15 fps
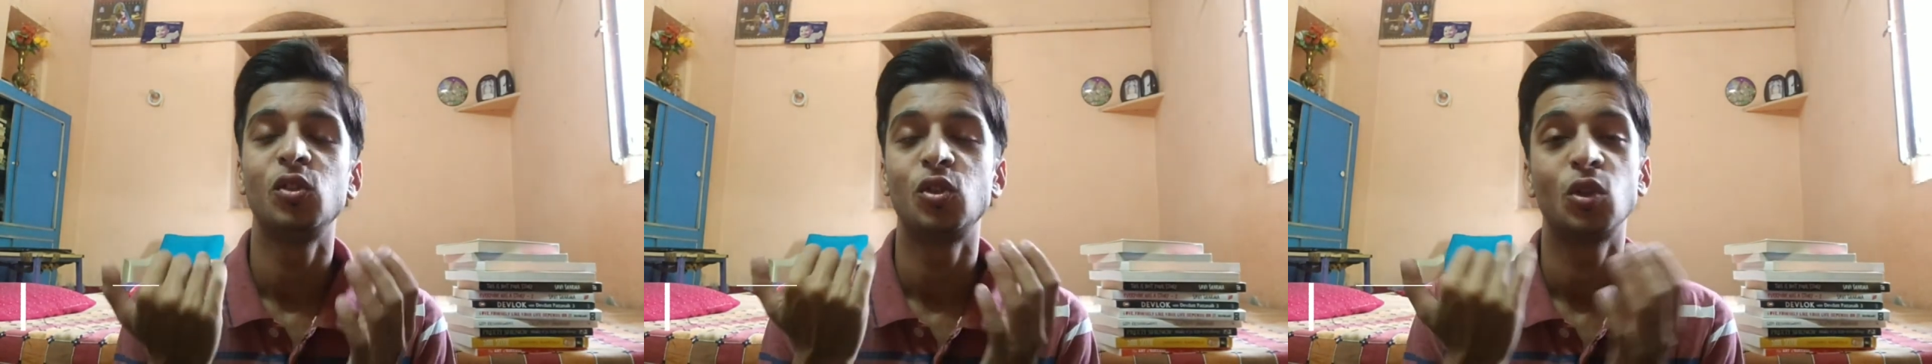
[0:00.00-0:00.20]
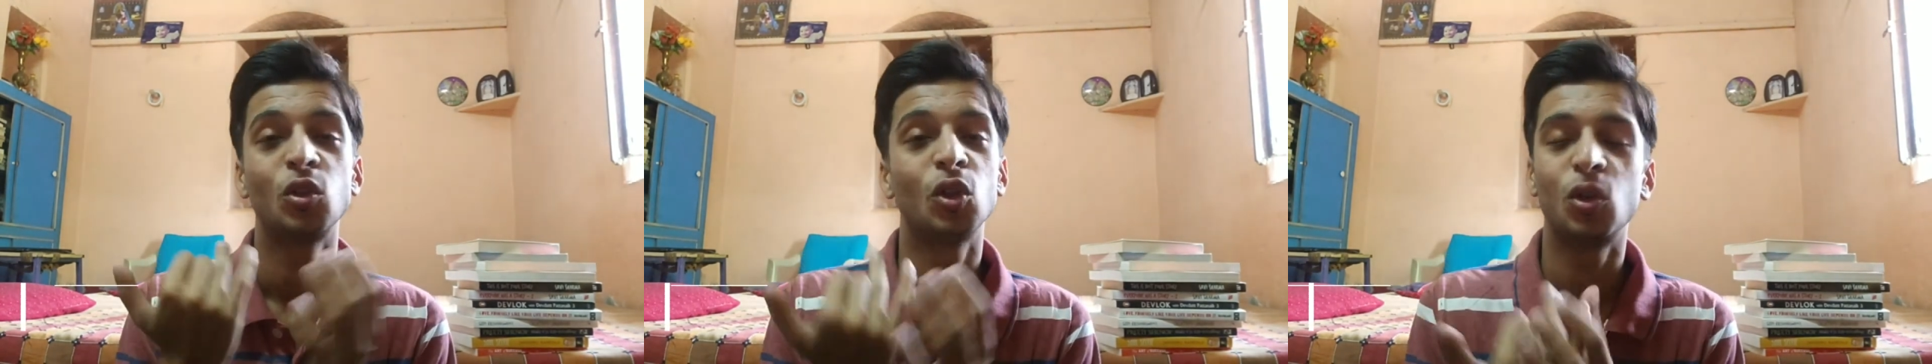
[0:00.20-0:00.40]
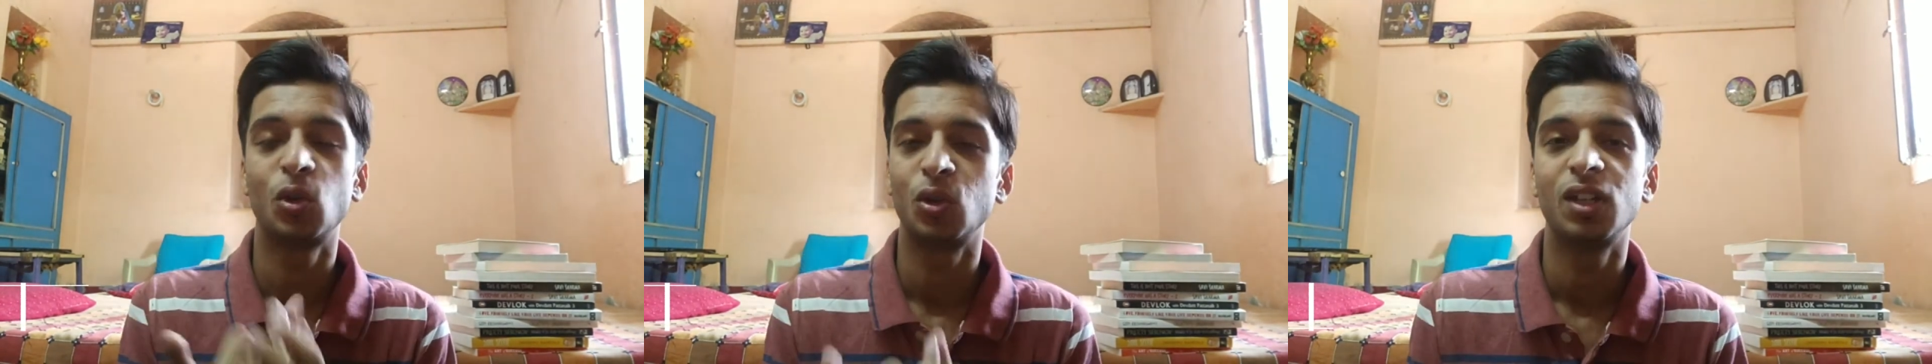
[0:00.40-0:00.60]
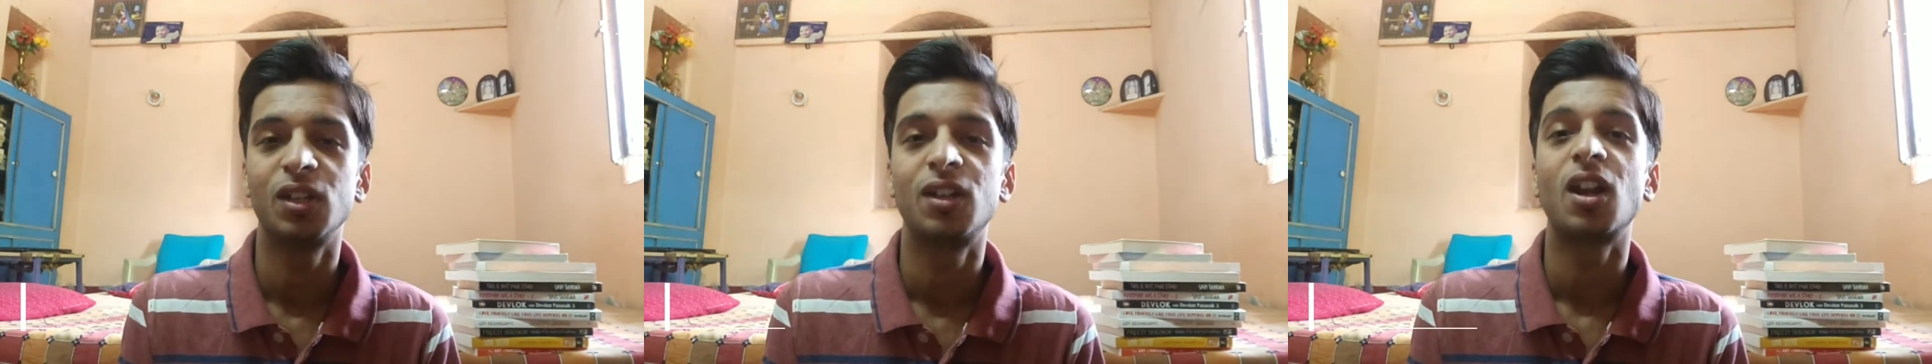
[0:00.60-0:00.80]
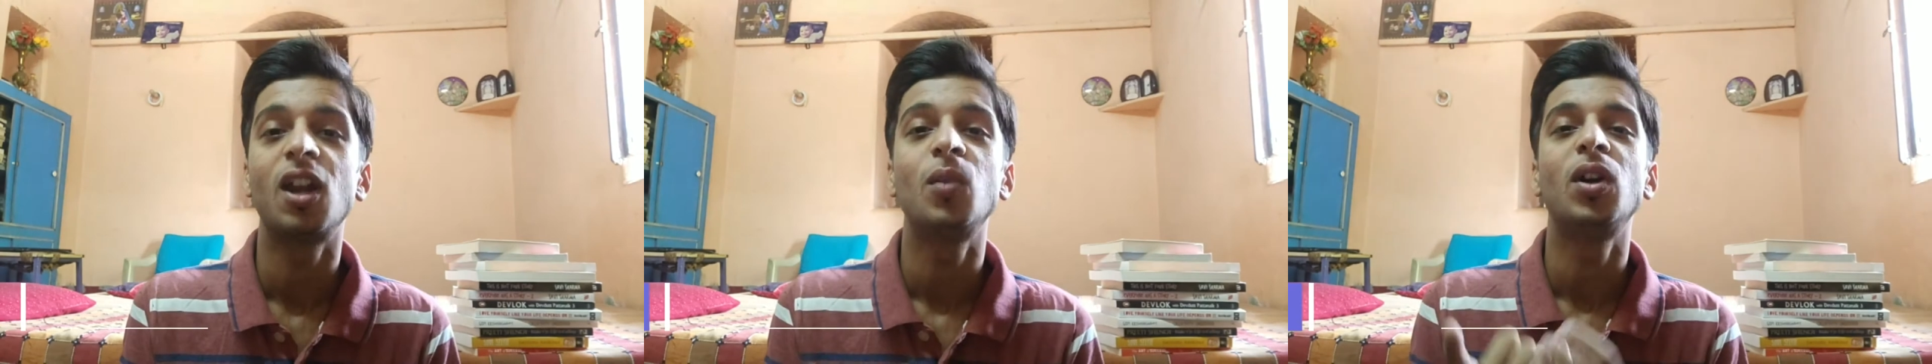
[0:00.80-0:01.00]
you should not do the
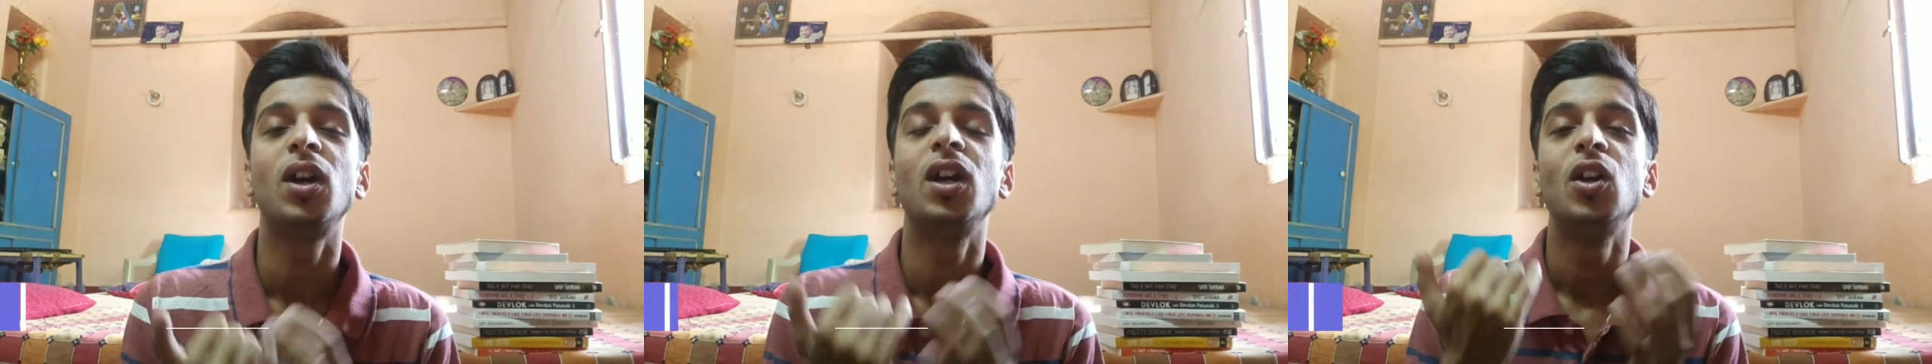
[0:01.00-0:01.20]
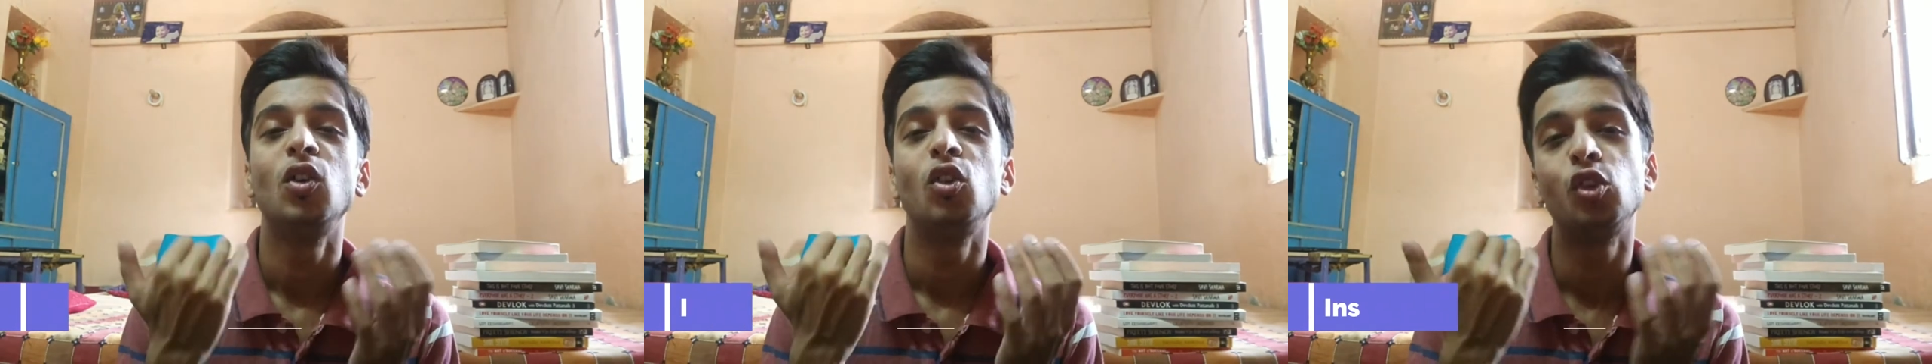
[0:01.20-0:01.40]
drama,